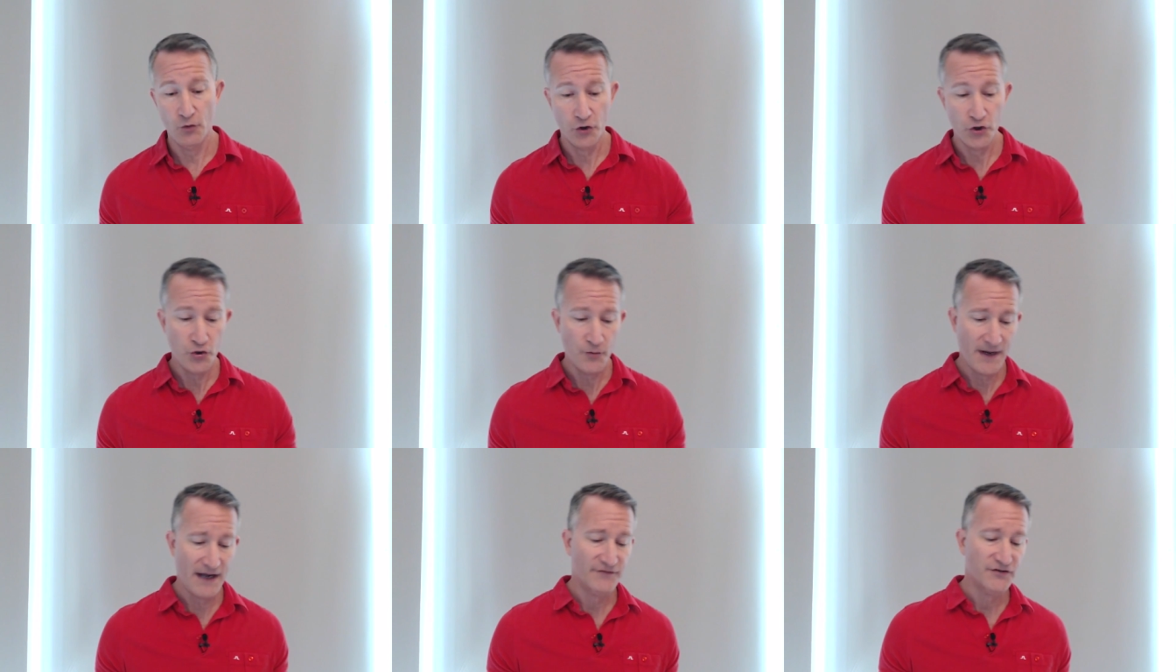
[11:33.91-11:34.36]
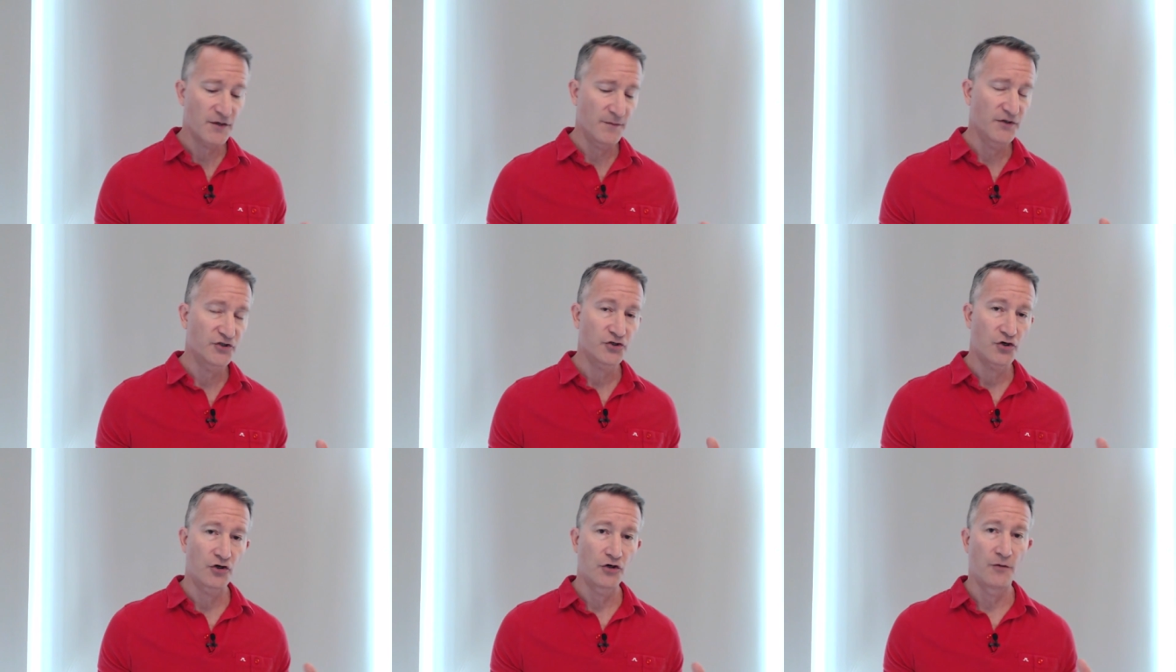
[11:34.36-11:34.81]
Or you may have some
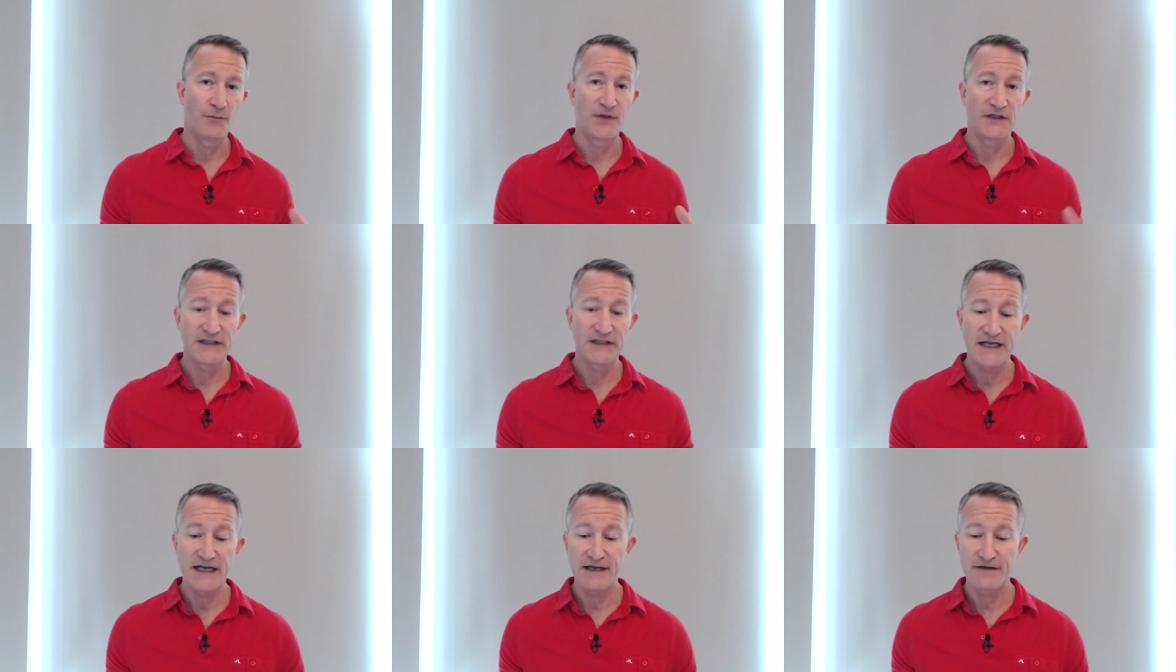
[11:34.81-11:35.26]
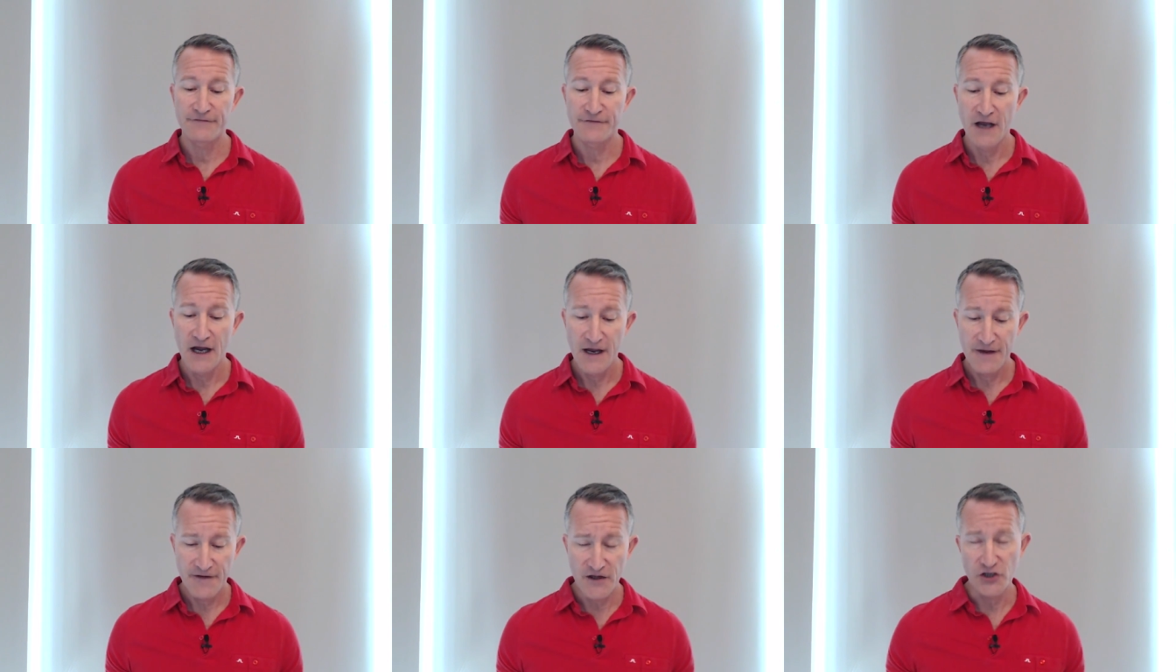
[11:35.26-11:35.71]
internal belief
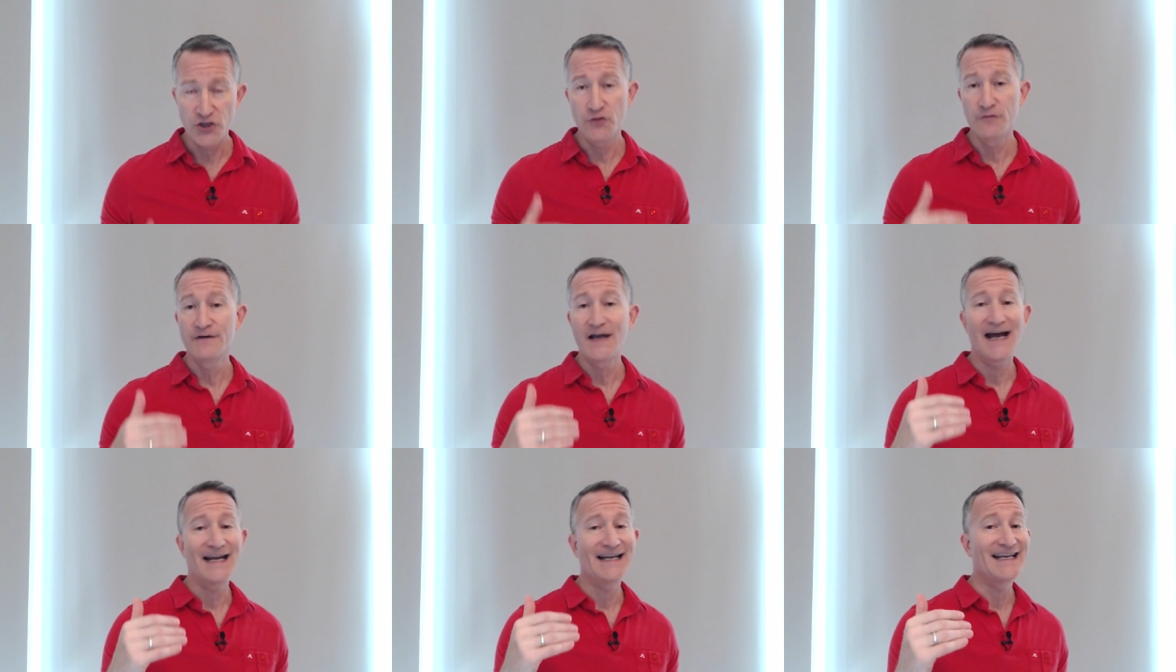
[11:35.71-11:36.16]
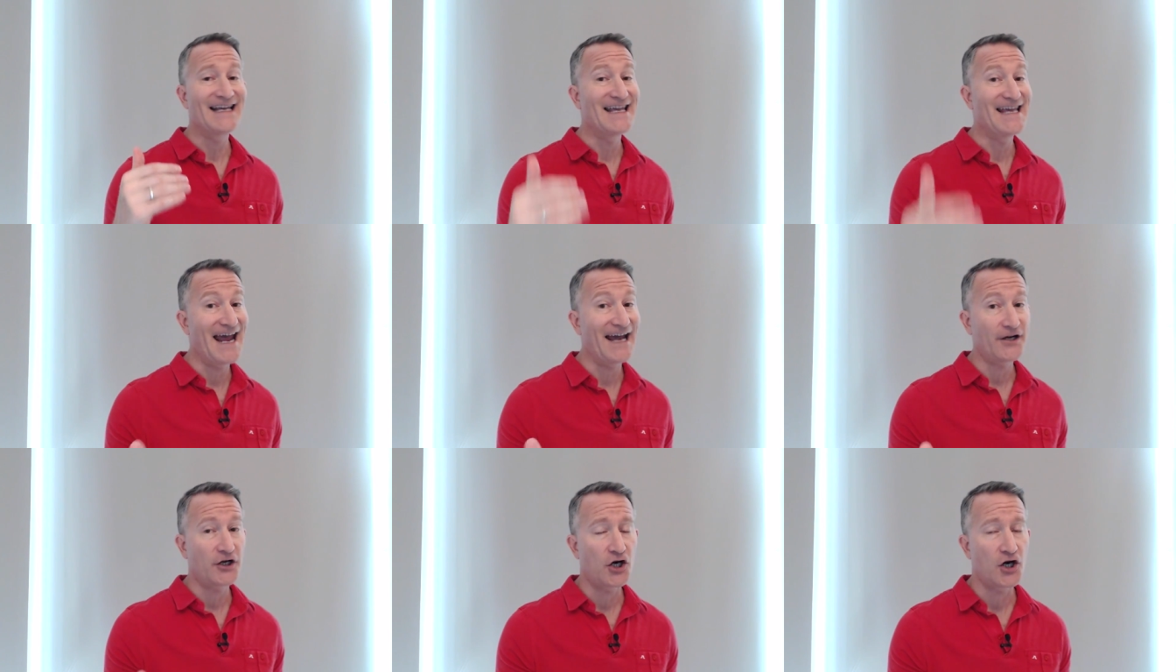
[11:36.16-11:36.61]
that you've got to
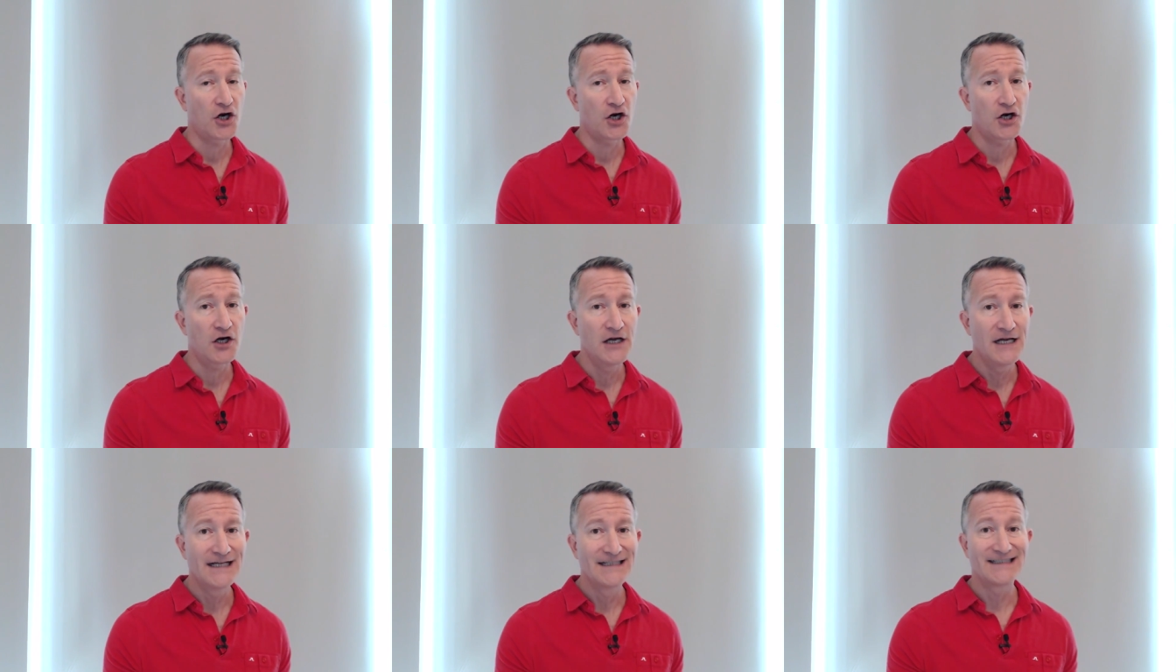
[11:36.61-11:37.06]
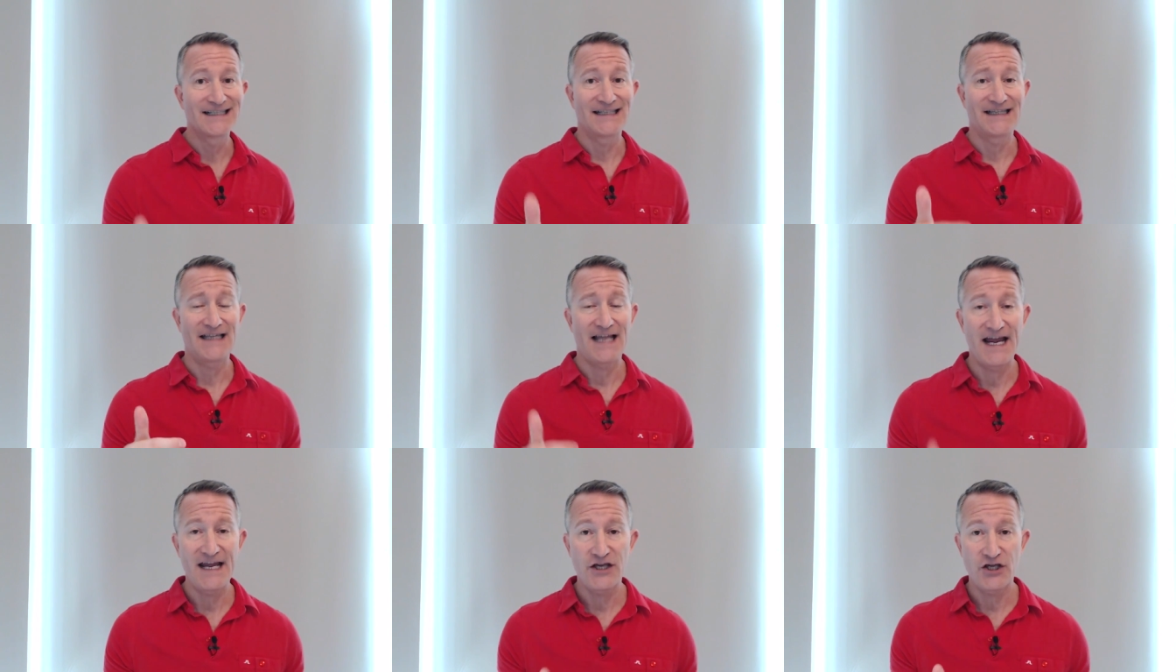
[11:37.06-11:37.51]
get her to
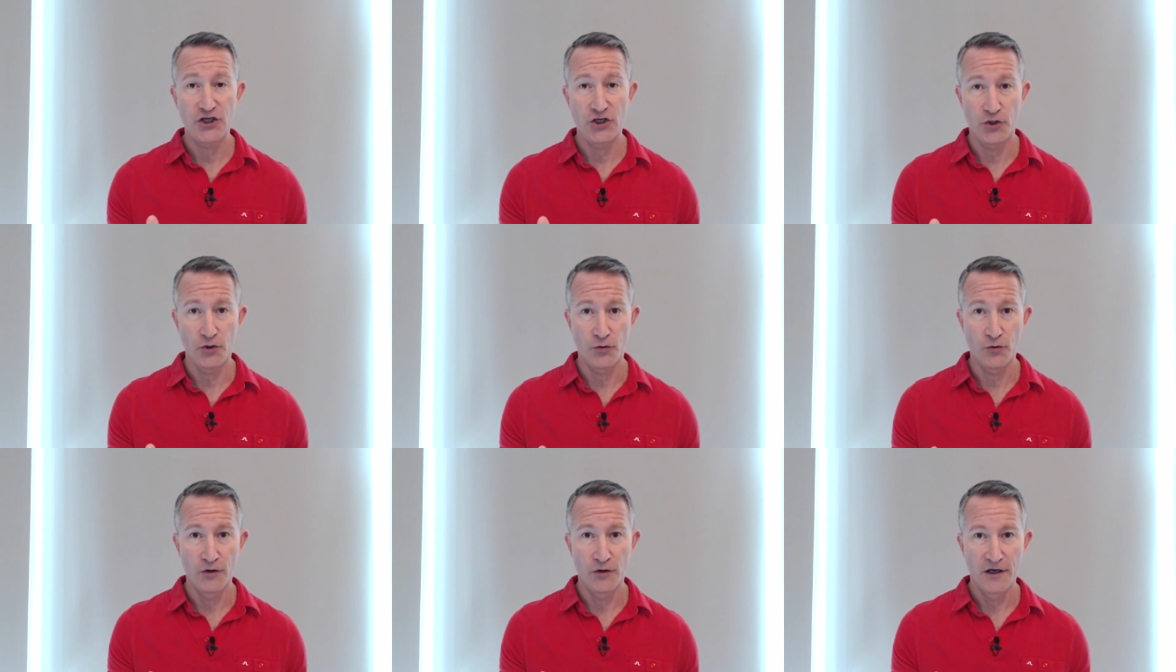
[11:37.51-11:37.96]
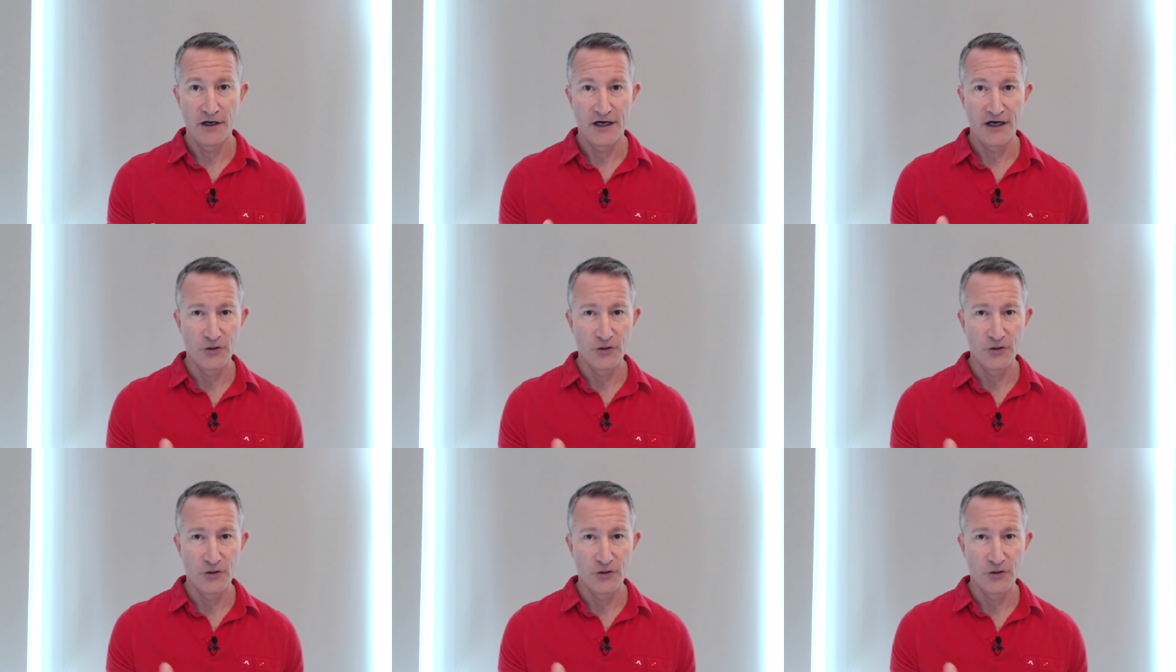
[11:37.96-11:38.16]
like you